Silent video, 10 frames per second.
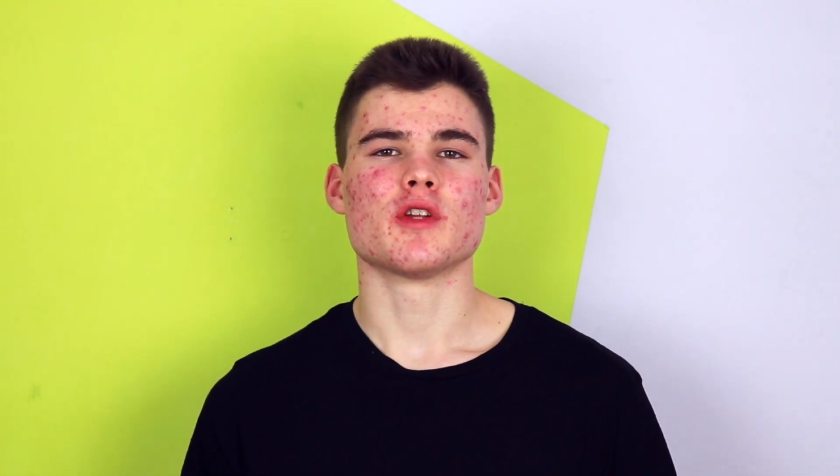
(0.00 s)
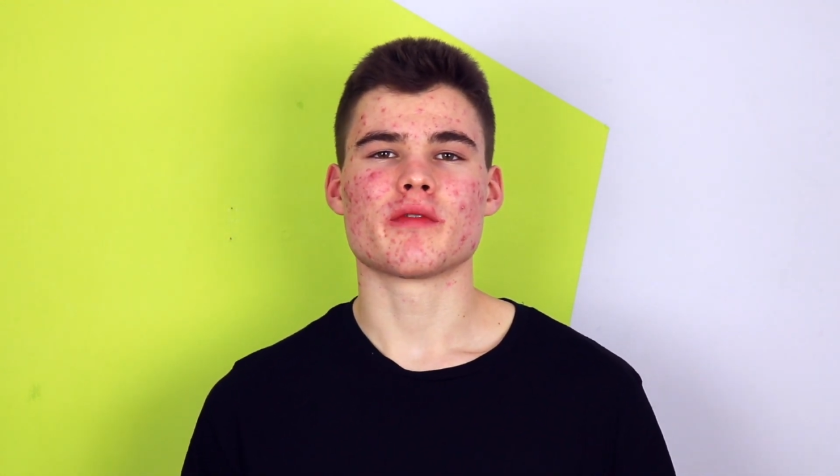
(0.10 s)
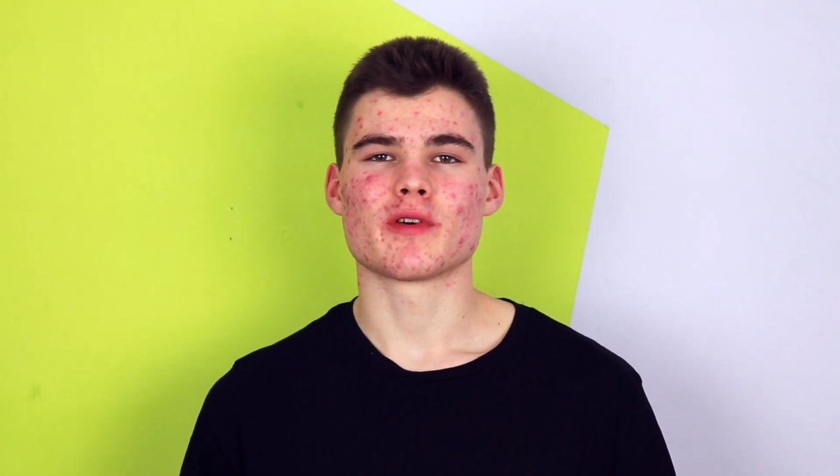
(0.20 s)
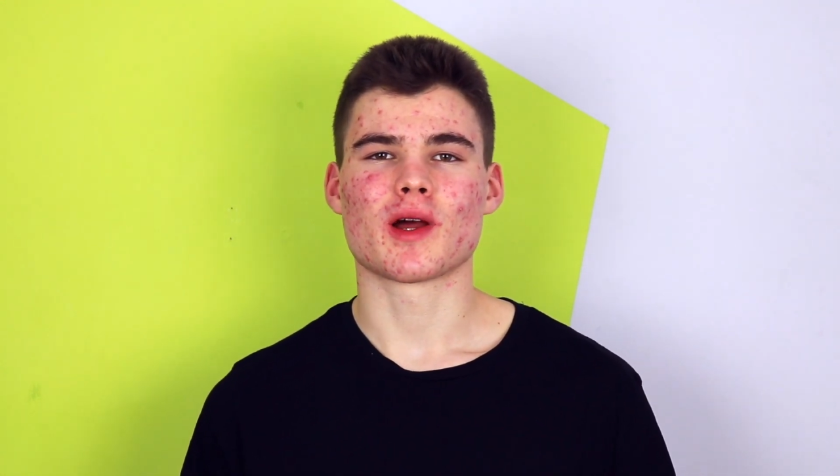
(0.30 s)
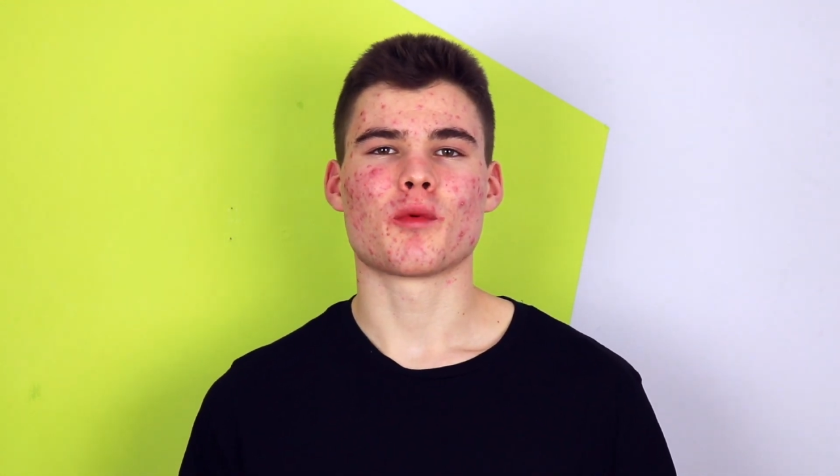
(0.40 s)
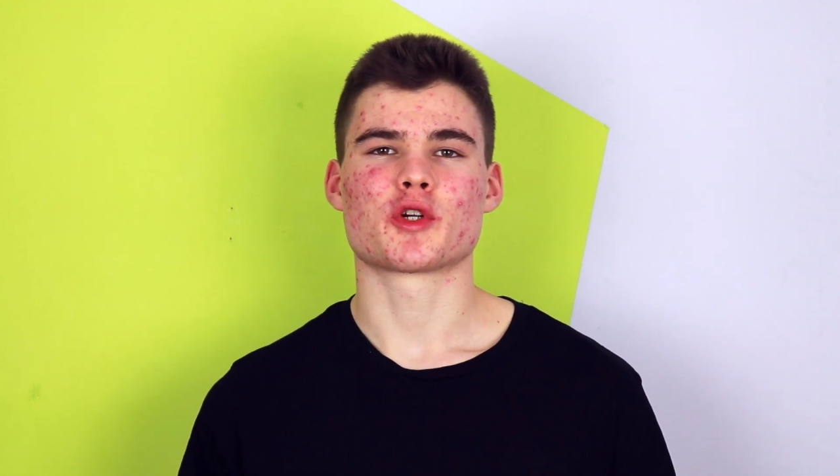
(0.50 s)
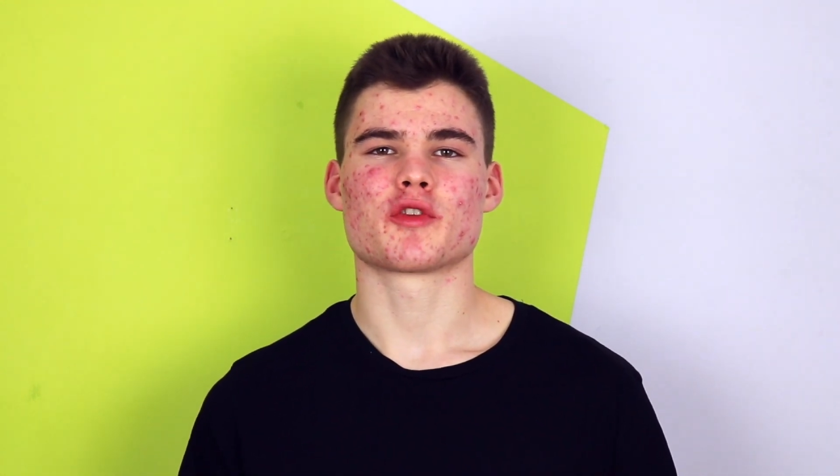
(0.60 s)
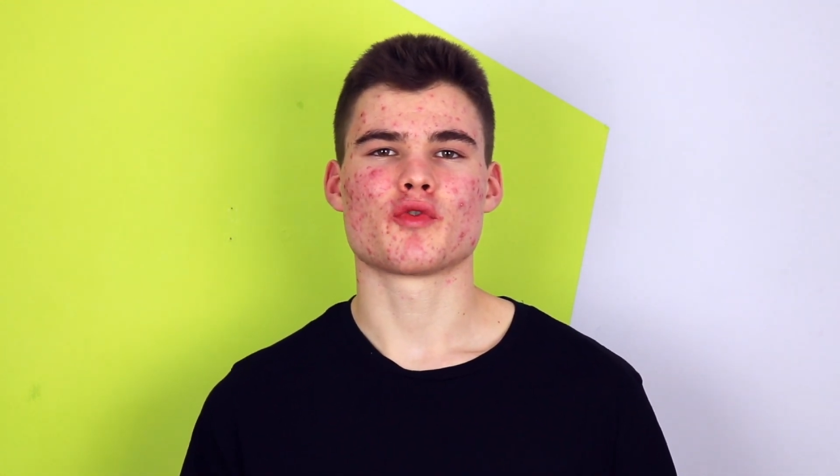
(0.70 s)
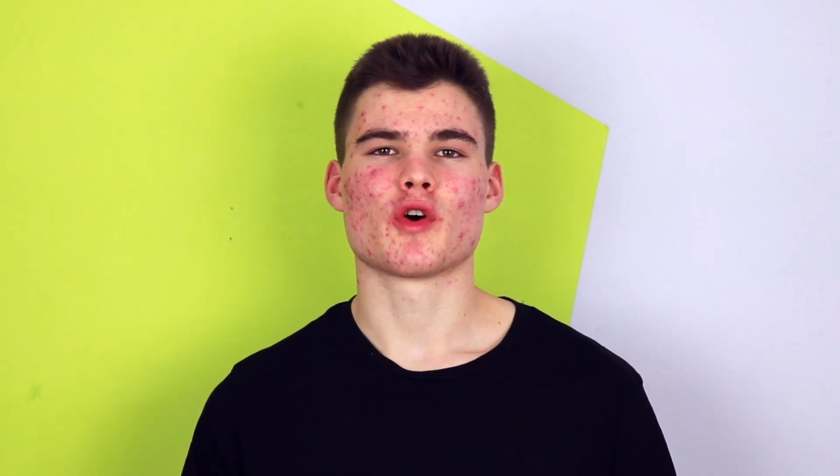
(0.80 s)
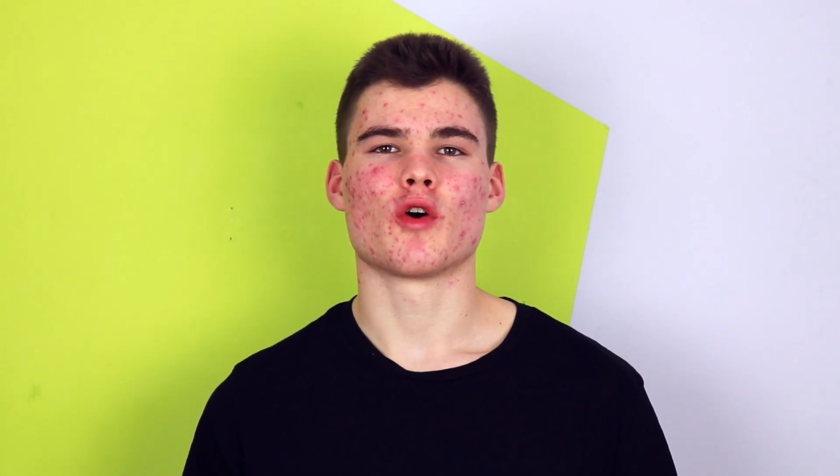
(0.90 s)
don't feel like
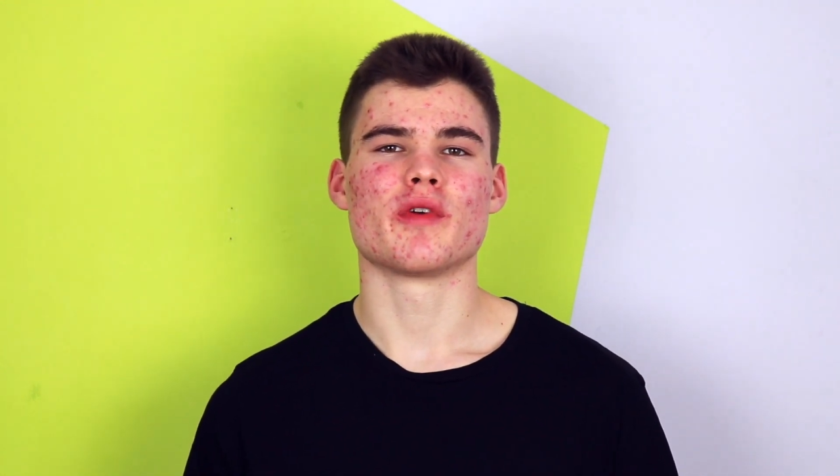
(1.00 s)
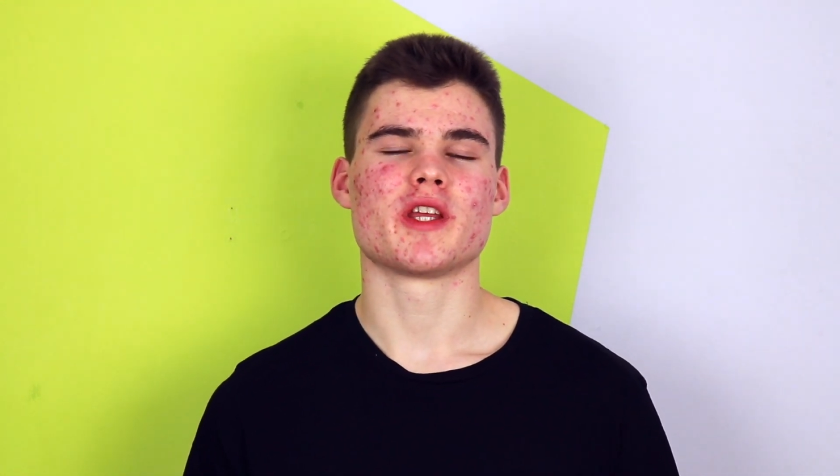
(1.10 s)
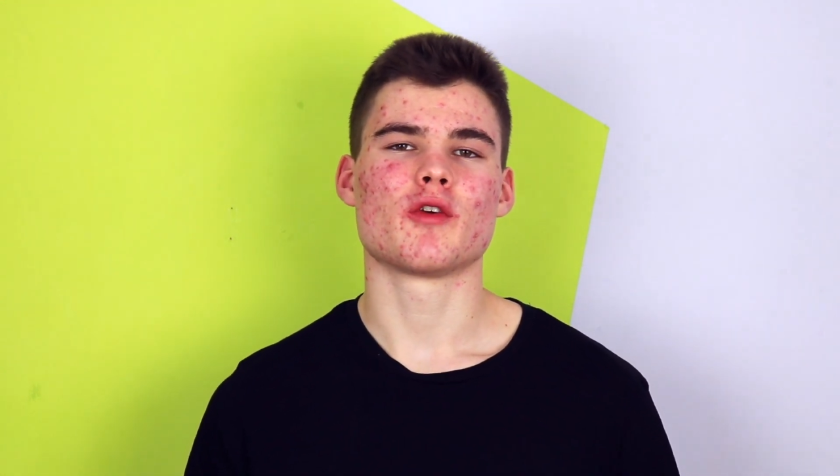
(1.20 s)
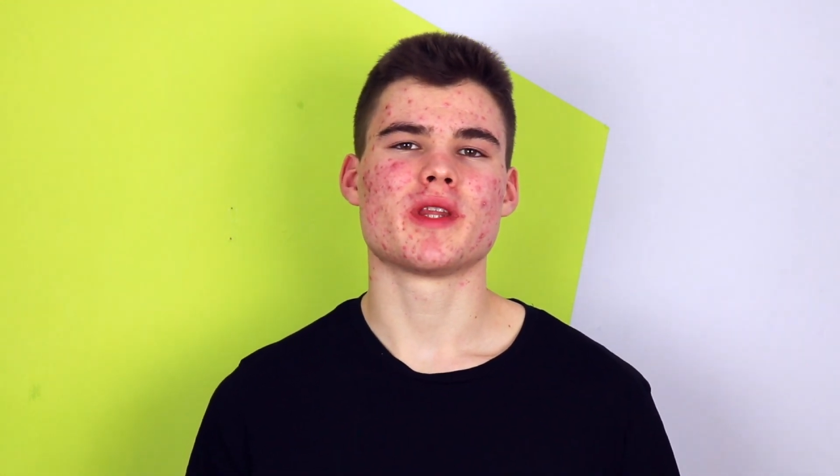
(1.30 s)
watching through the whole video,